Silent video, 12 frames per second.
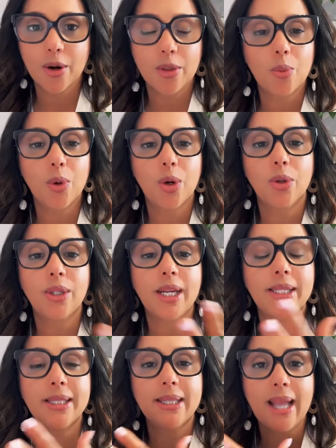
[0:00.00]
part of the world
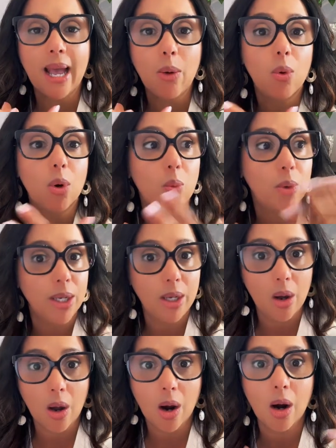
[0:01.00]
that is not where
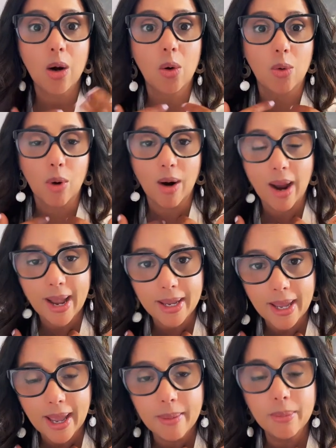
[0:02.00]
we are or where I
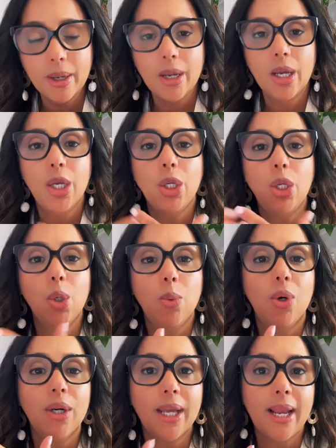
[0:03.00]
am, you
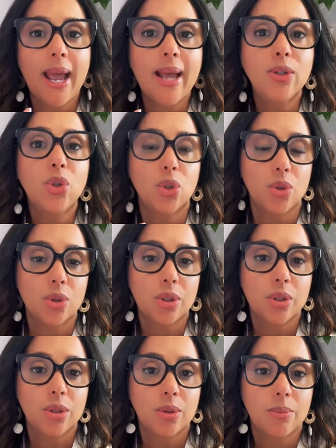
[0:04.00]
will get
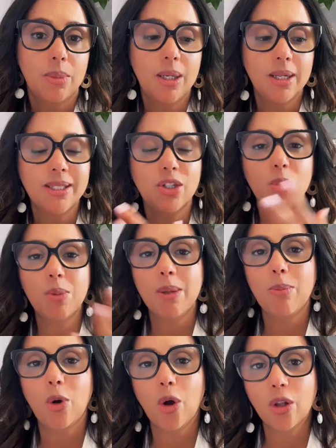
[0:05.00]
answers because there's
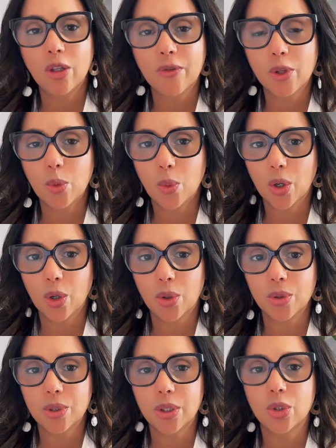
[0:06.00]
people all over the
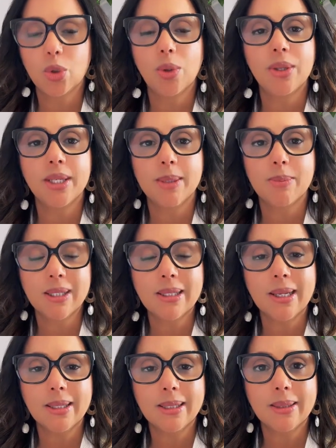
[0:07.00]
world doing this
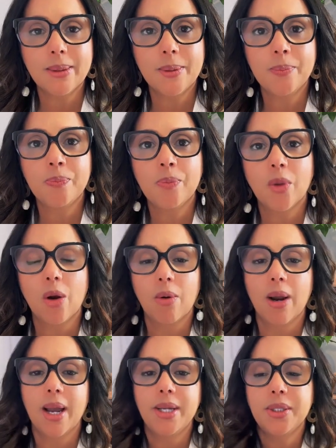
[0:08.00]
business. All
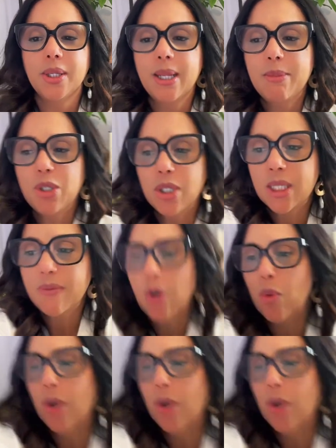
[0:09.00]
right. So let me just give